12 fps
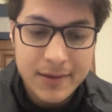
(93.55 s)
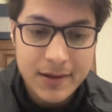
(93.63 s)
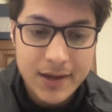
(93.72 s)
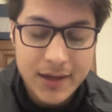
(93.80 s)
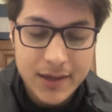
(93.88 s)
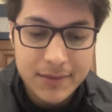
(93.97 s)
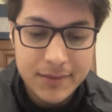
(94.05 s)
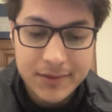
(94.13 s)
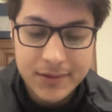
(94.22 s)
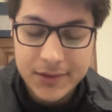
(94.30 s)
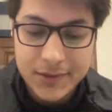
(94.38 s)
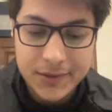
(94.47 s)

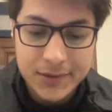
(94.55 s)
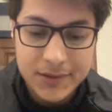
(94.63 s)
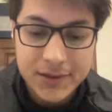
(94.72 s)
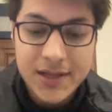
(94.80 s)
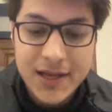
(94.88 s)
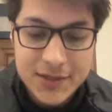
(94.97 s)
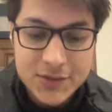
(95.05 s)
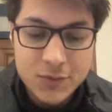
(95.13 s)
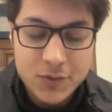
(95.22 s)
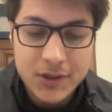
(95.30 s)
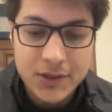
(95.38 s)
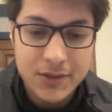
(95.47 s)
I realized
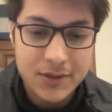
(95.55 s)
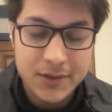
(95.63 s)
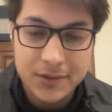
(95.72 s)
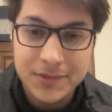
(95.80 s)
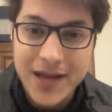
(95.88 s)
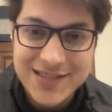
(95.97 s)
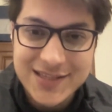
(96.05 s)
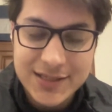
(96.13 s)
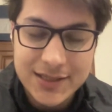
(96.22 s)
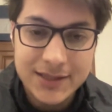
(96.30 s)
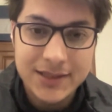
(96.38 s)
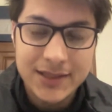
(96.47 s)
were
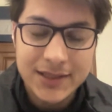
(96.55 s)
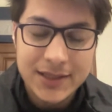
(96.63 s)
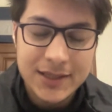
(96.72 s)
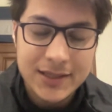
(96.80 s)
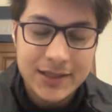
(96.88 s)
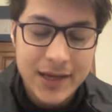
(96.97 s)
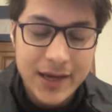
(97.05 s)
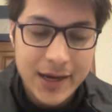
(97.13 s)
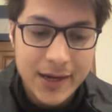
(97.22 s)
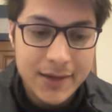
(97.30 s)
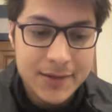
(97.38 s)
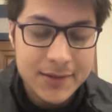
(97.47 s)
SC
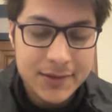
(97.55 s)
and